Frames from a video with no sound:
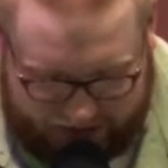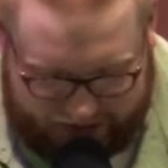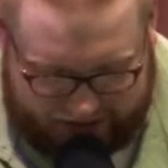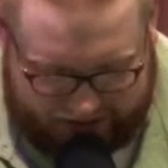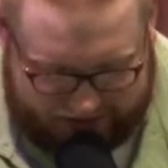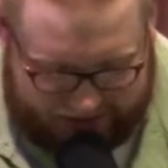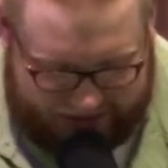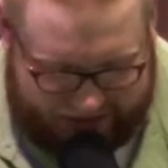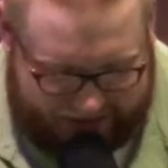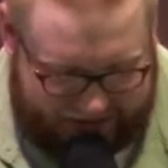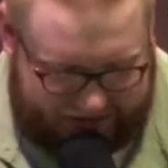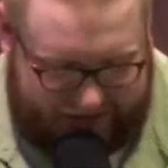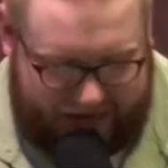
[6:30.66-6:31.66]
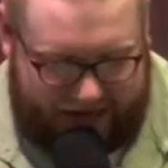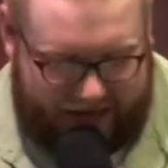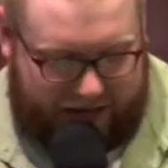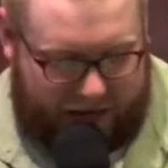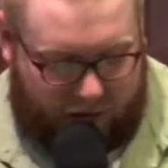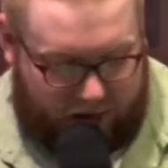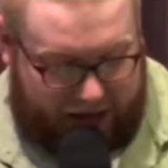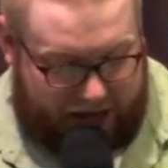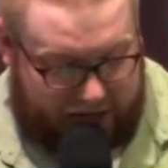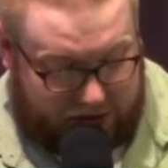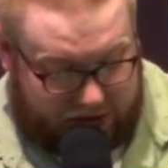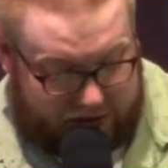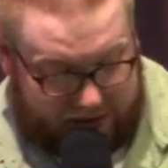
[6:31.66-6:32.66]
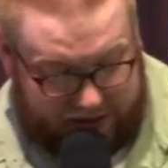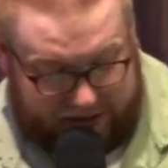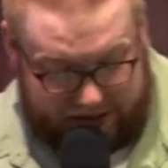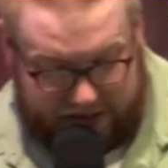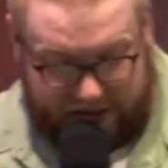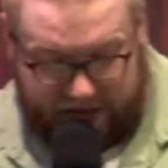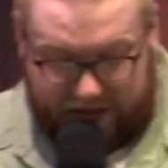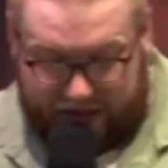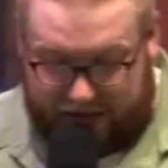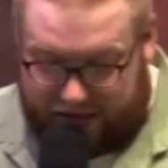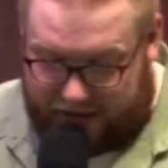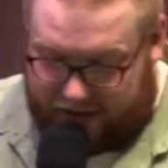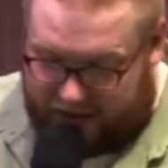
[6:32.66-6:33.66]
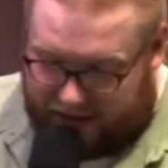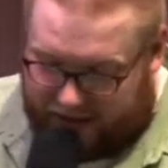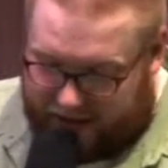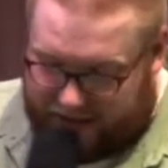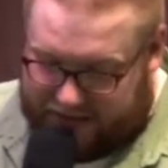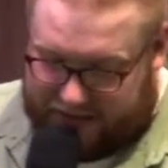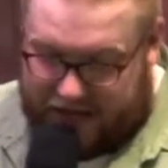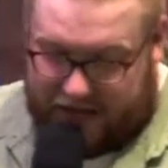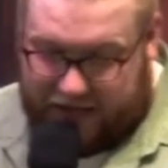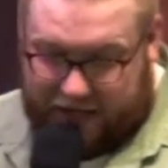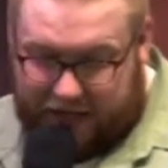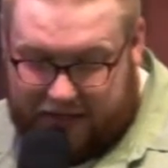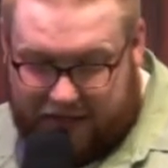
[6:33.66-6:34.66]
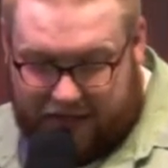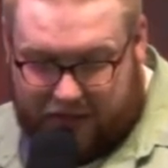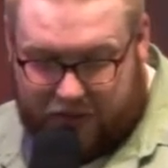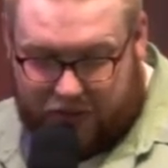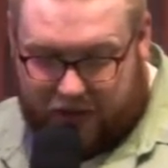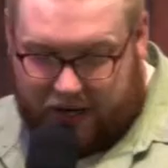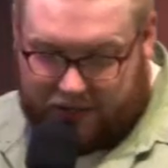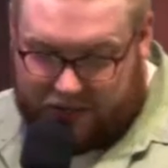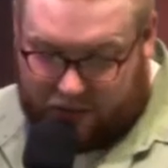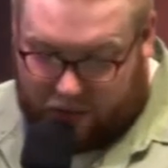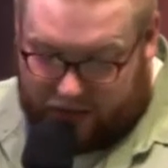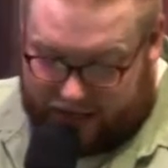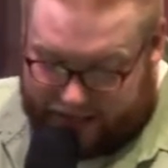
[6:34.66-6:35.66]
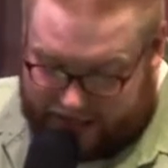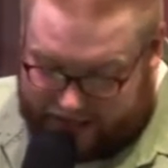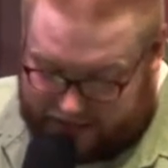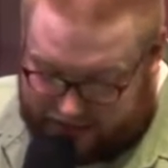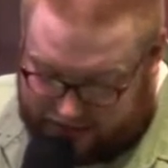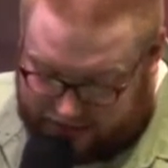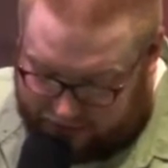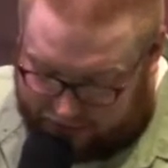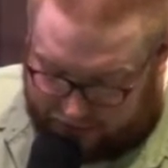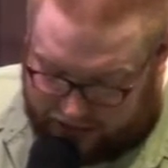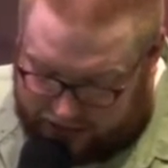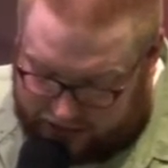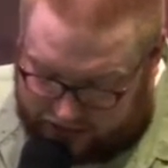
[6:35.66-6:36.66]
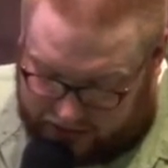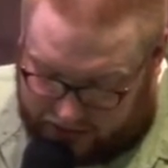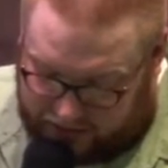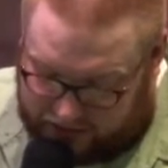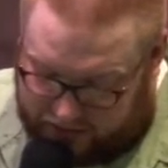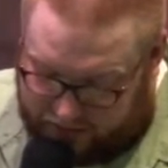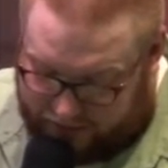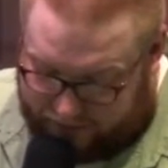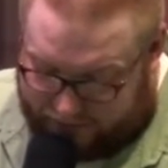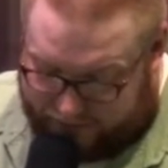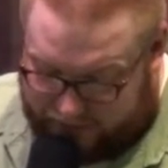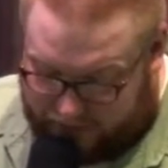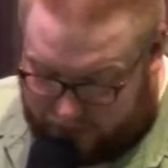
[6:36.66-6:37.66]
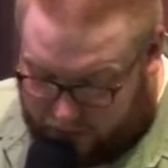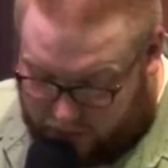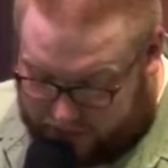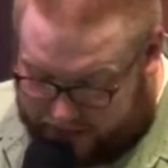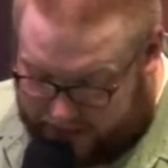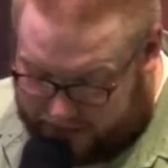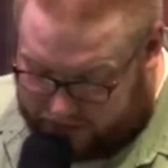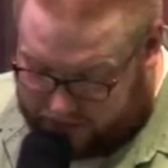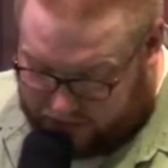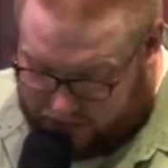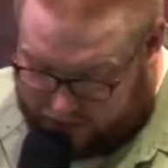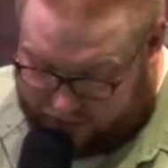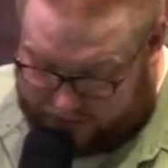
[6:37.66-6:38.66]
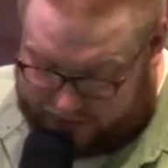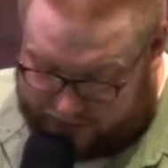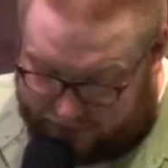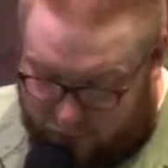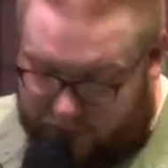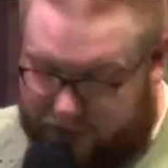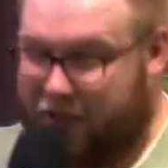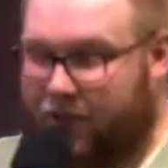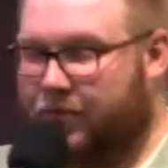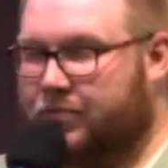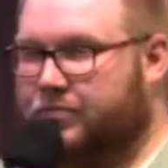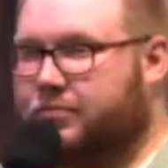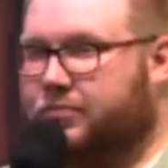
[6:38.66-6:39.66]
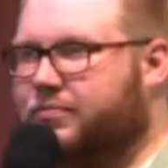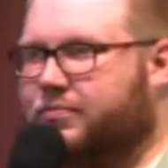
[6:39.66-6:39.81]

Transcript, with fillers: what is anxiety or anxiousness? Anxiety is distress or uneasiness of mind caused by fear or danger of misfortune.